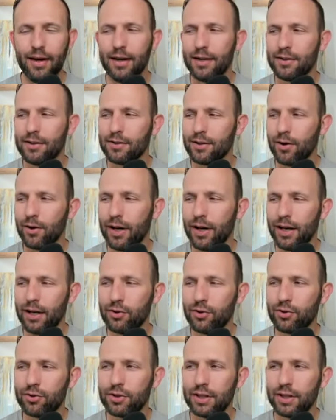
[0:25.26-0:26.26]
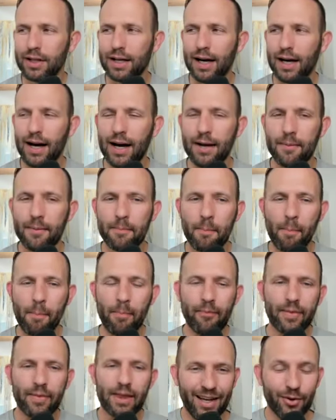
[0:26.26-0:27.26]
So an interesting guy.
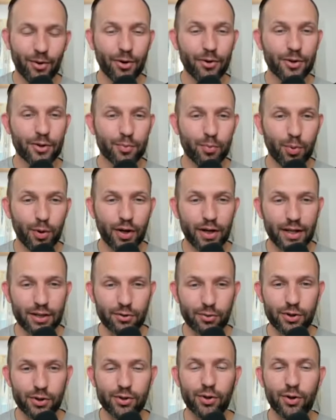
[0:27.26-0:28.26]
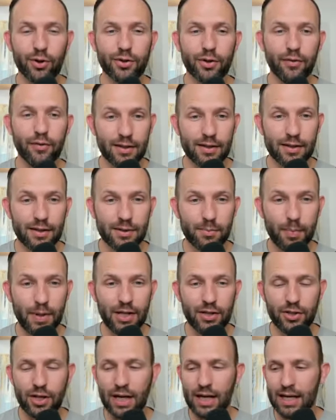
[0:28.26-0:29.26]
He wrote this book as a result of the
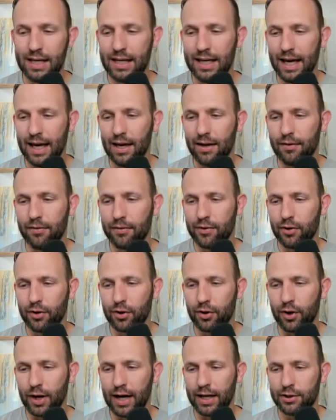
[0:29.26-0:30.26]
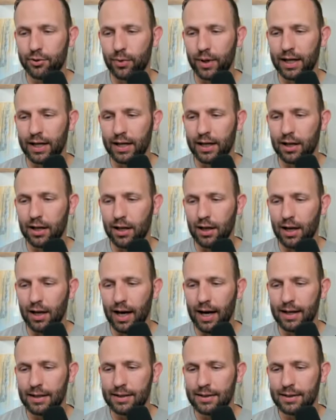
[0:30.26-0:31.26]
speech he gave to the graduating
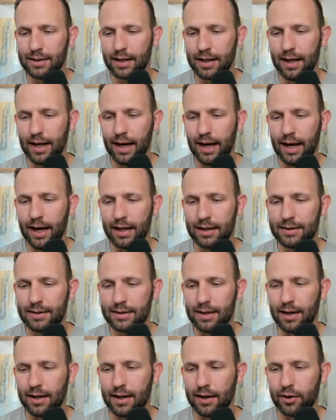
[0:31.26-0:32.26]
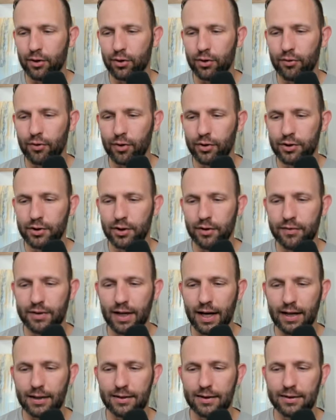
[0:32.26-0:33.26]
class at uh, University of
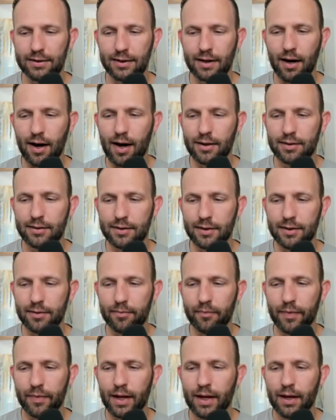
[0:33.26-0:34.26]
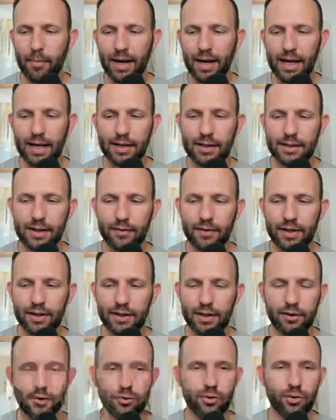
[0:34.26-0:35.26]
Texas at Austin, May
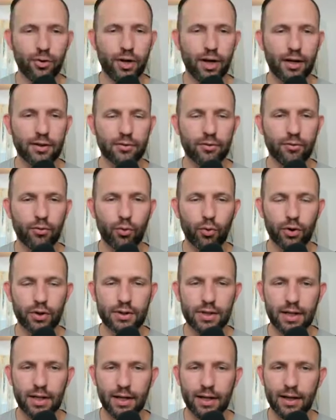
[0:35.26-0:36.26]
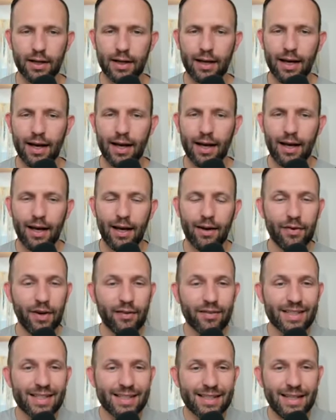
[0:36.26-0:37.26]
seventeenth, two thousand fourteen. If
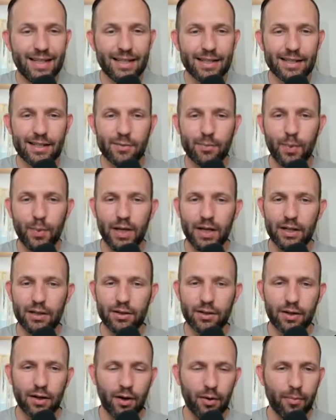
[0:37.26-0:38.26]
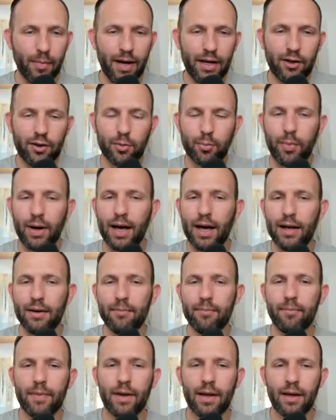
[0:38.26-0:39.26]
you haven't seen his speech called Make Your Bed,